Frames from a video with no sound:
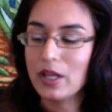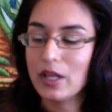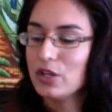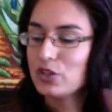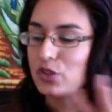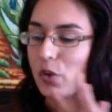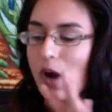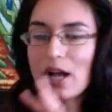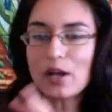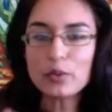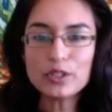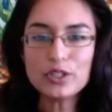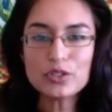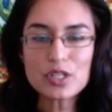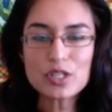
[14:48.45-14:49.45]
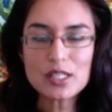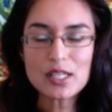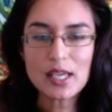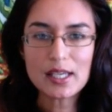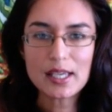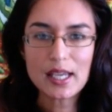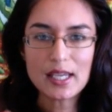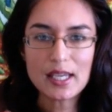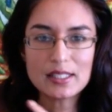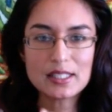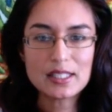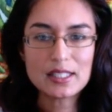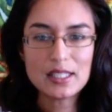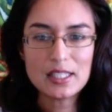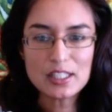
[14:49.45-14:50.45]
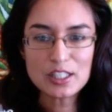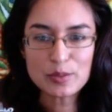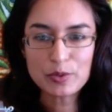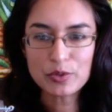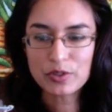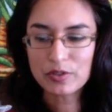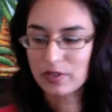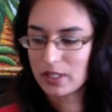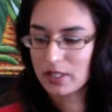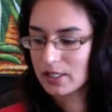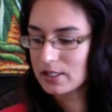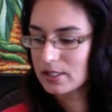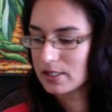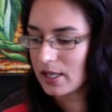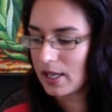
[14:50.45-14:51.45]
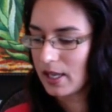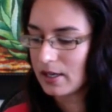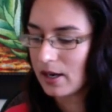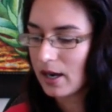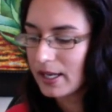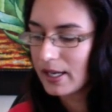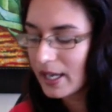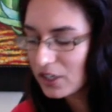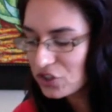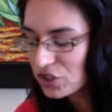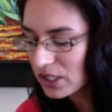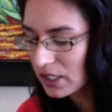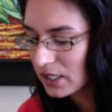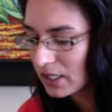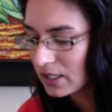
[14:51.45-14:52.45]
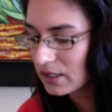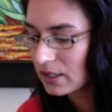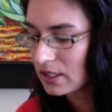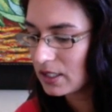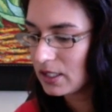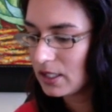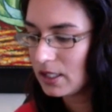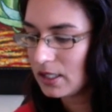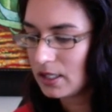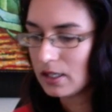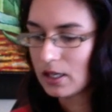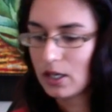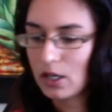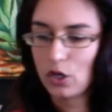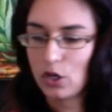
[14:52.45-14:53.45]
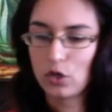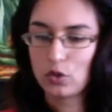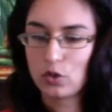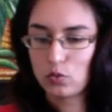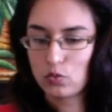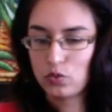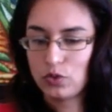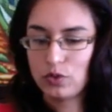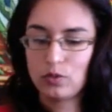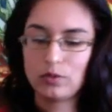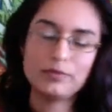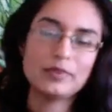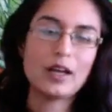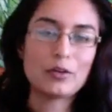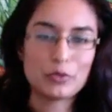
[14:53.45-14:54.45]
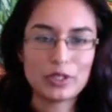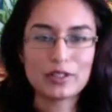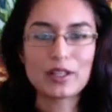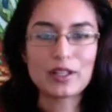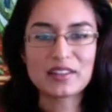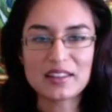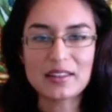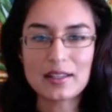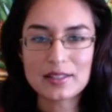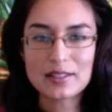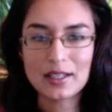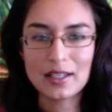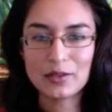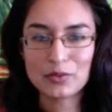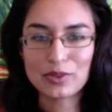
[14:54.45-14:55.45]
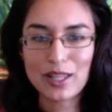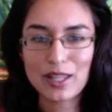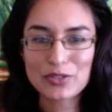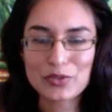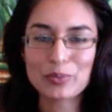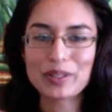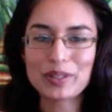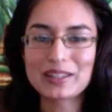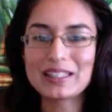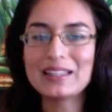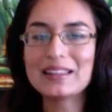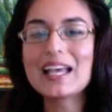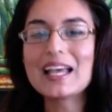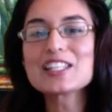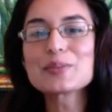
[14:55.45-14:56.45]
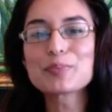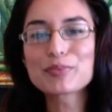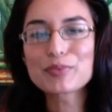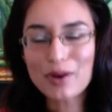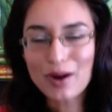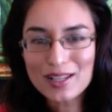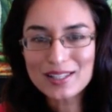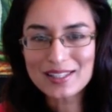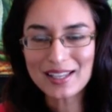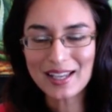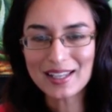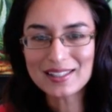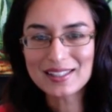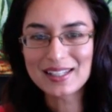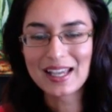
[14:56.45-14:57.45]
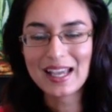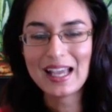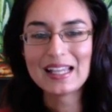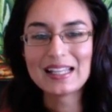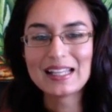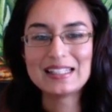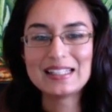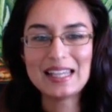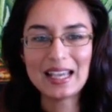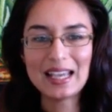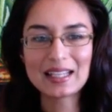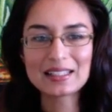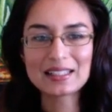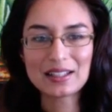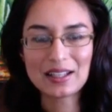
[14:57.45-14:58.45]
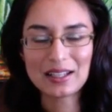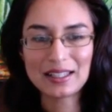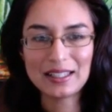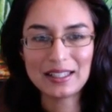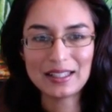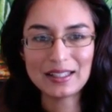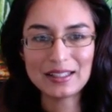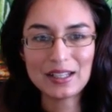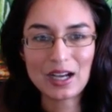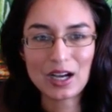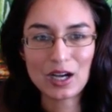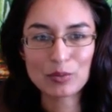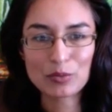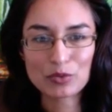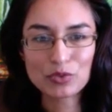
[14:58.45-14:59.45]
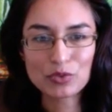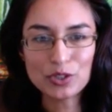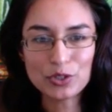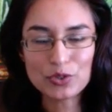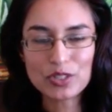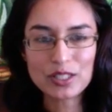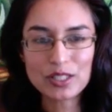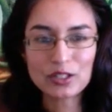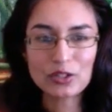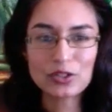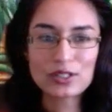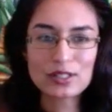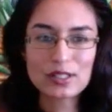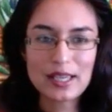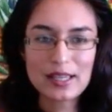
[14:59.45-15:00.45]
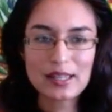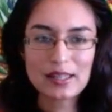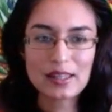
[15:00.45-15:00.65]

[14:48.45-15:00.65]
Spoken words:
So I will usually take a teaspoon of this, and I actually get the not real, not that that's any less real, but the less processed dandelion root, and it looks like